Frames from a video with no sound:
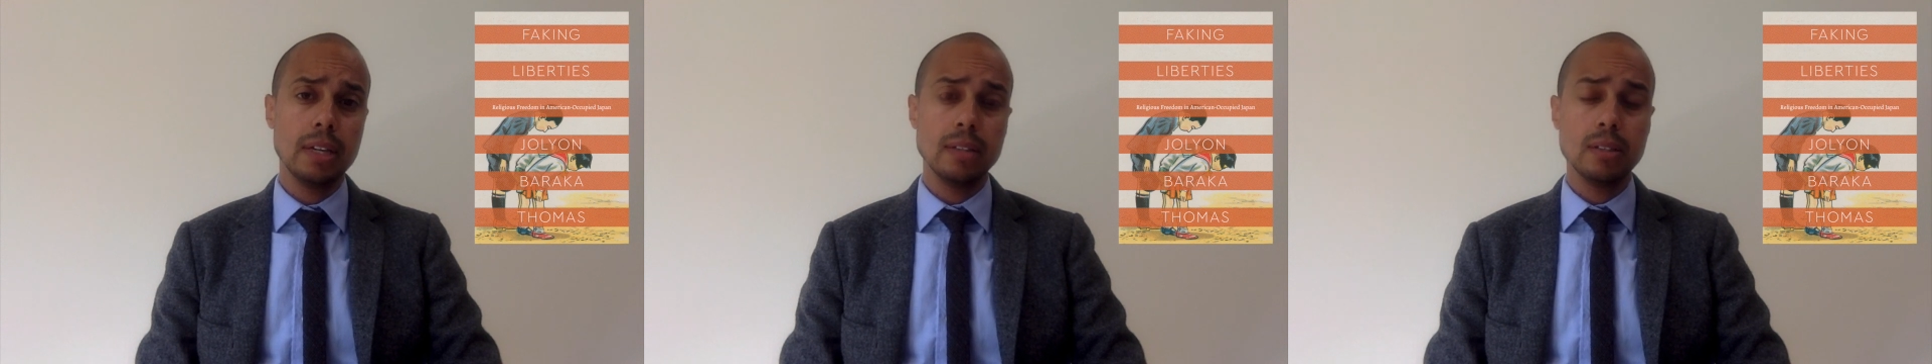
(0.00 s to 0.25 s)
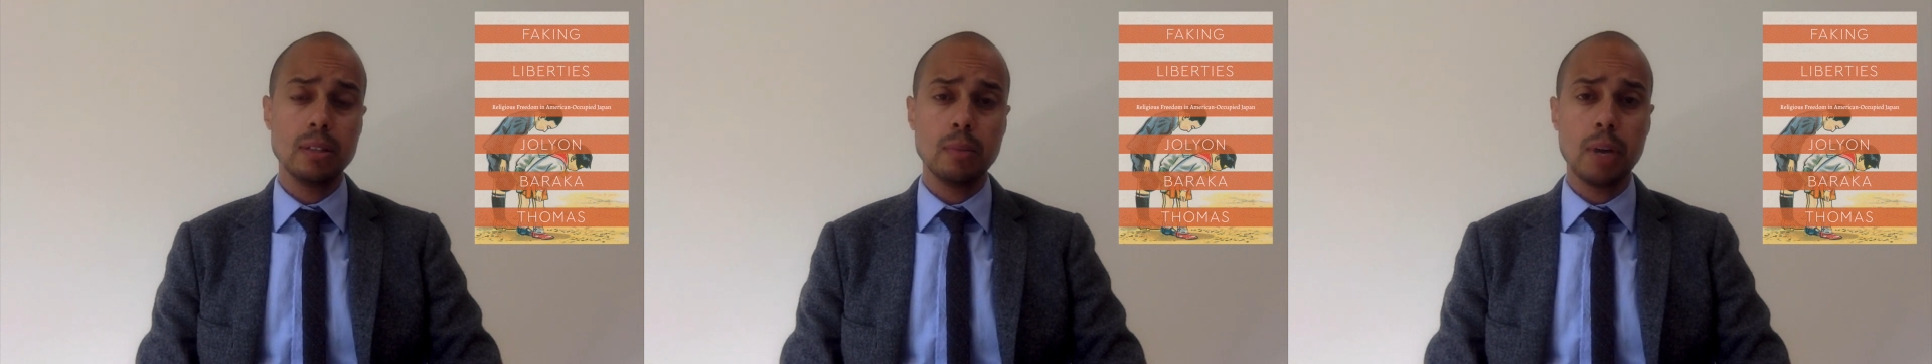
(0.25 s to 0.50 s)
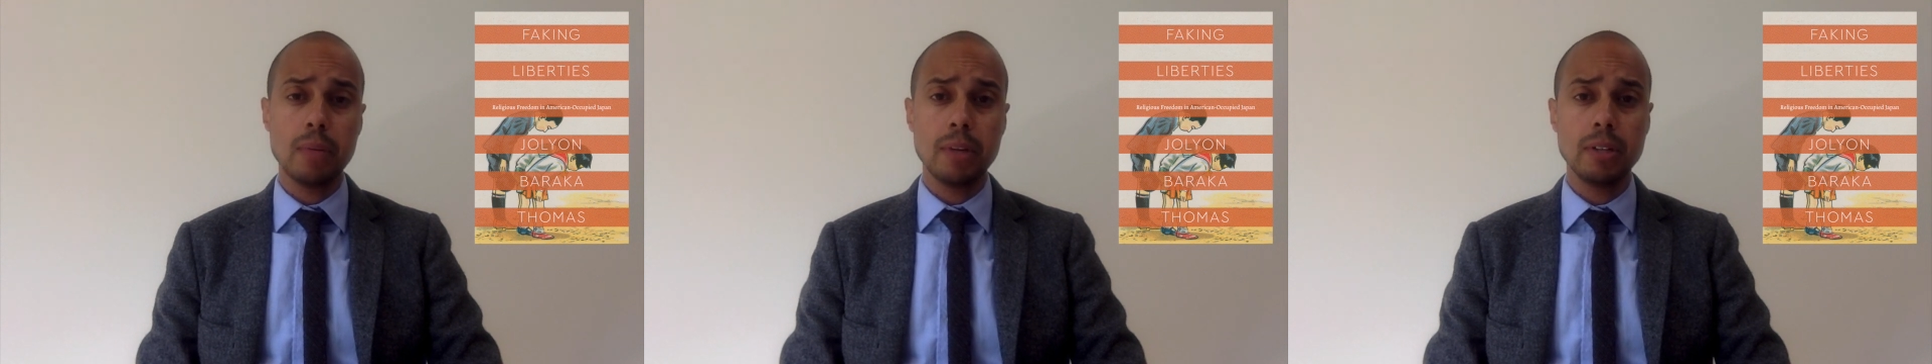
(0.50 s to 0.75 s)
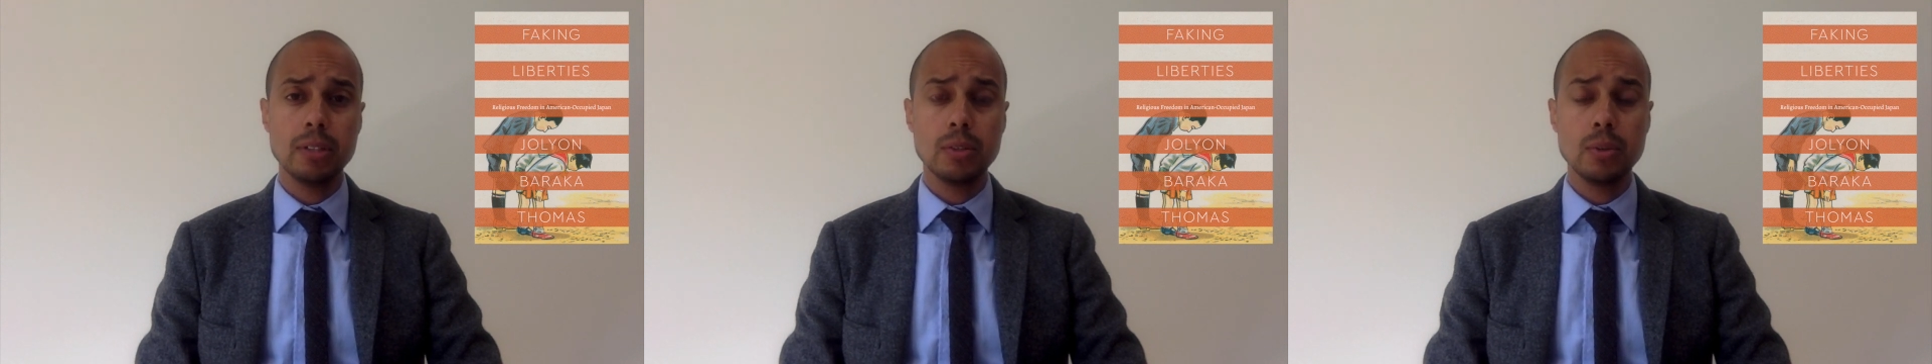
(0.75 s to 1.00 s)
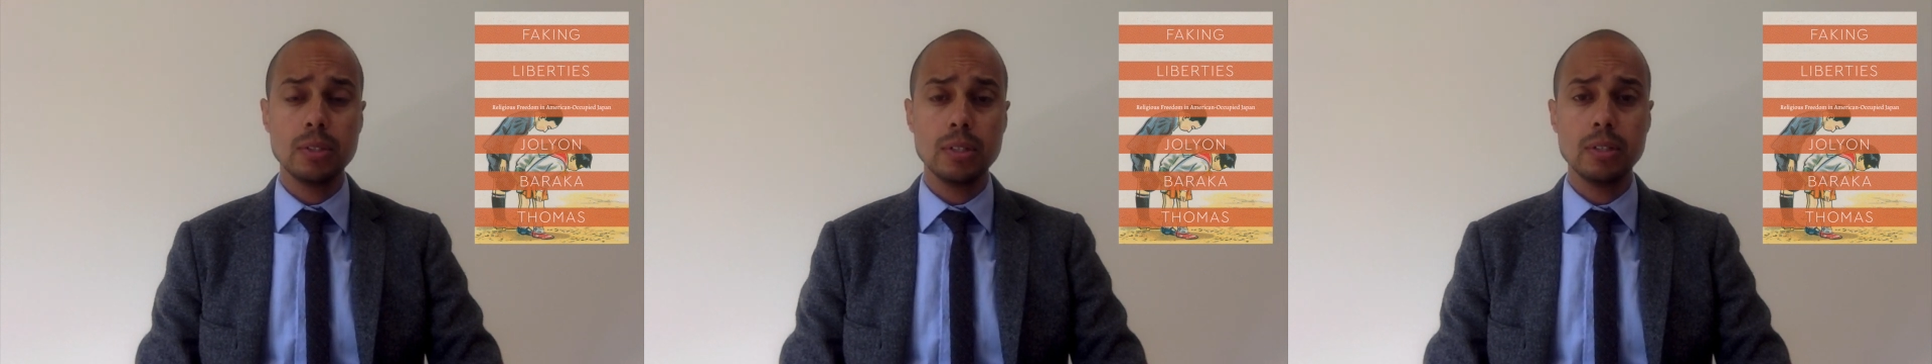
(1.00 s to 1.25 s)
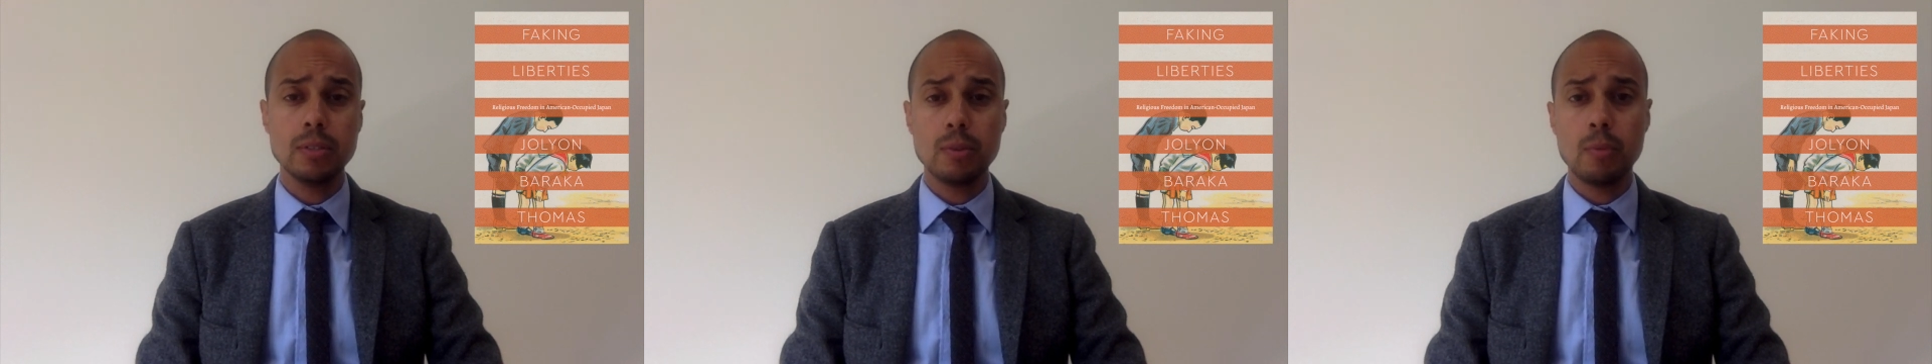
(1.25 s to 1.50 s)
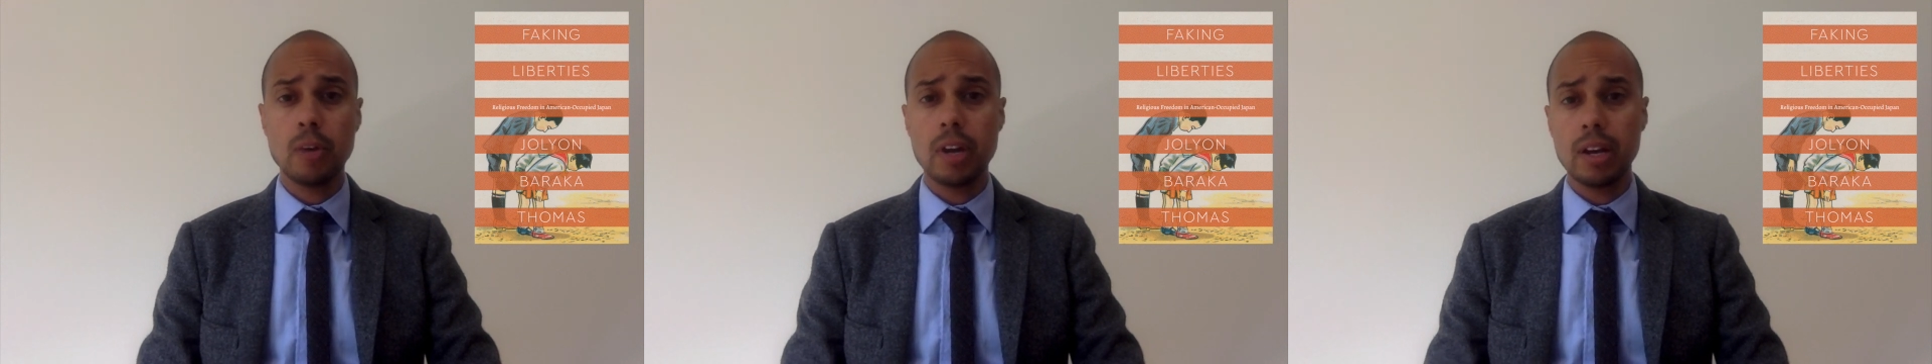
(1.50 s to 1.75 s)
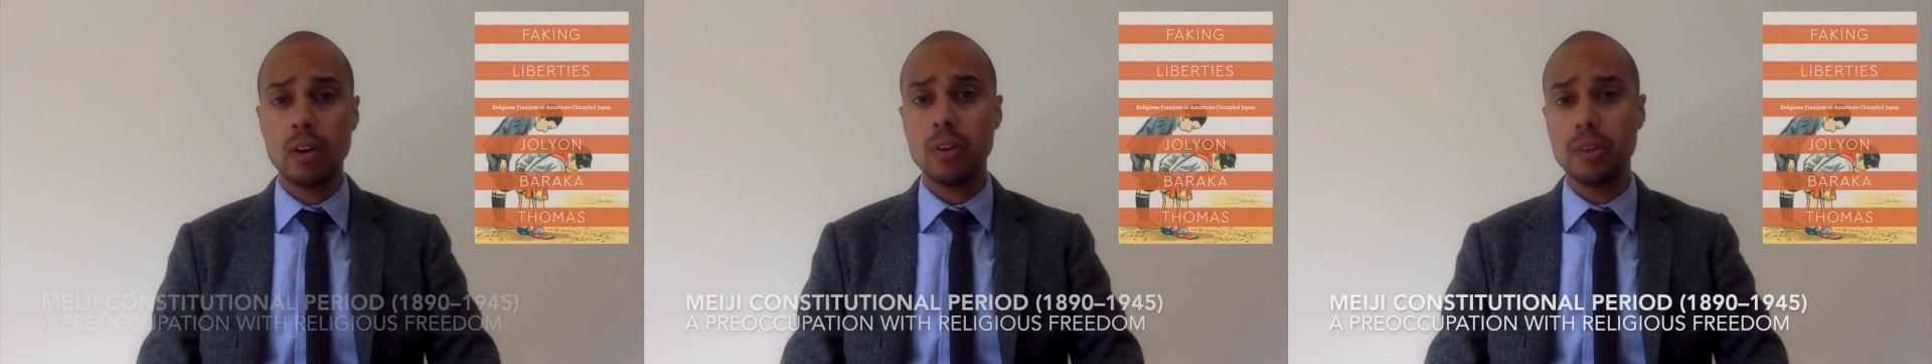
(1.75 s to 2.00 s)
into the primary sources from what
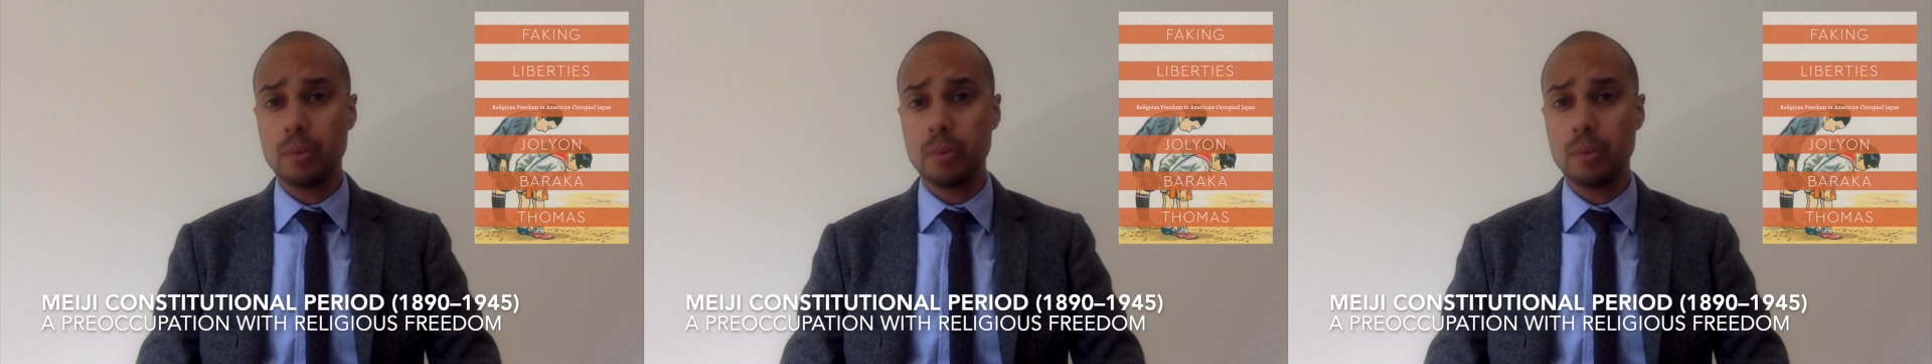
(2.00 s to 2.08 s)
I call